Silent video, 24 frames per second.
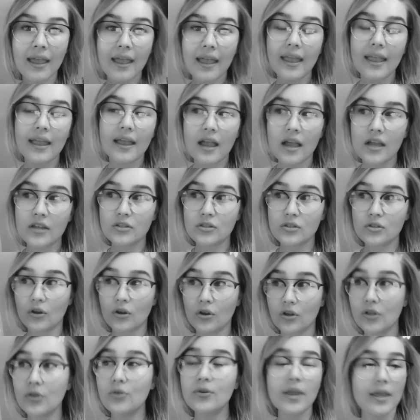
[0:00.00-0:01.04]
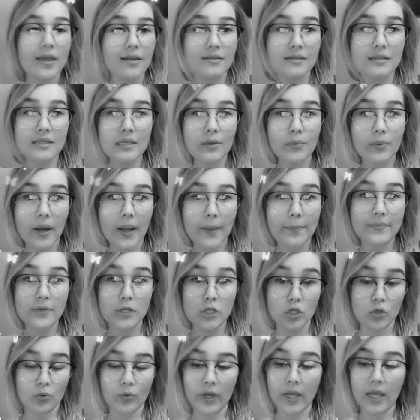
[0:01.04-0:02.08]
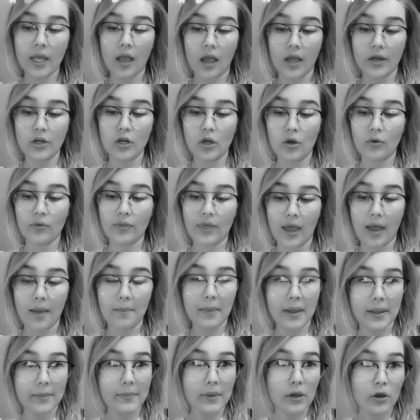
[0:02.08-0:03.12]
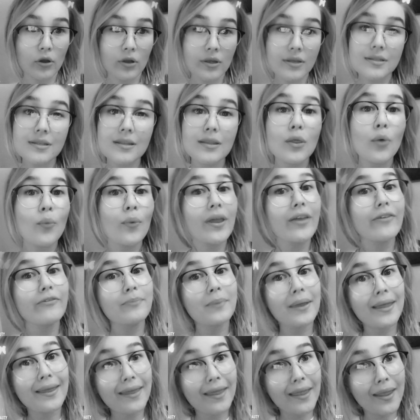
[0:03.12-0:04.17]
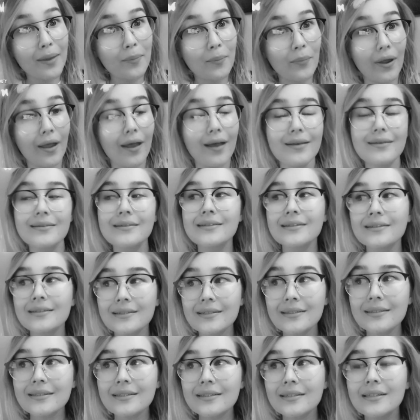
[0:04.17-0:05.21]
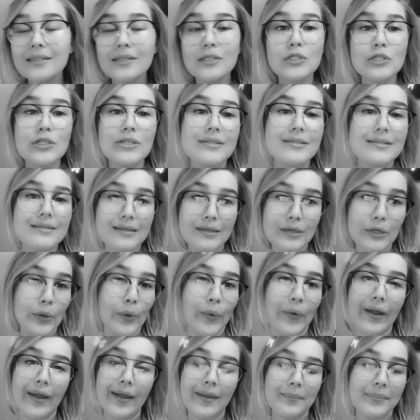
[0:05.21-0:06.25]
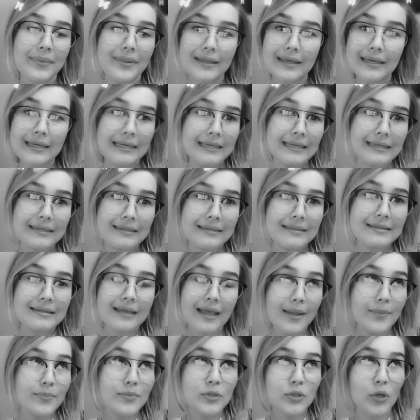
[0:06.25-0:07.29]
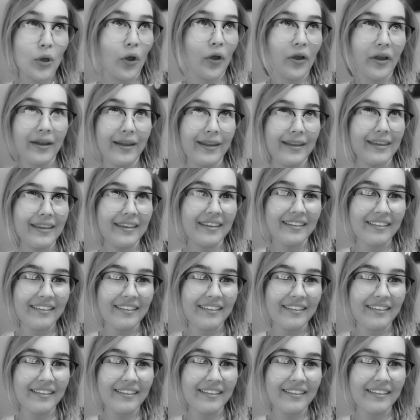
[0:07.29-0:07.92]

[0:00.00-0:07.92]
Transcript: Hey guys, sorry you can't see what I'm doing. I know that my mirror is in the way of my camera. Just ignore it, please. I'm sorry.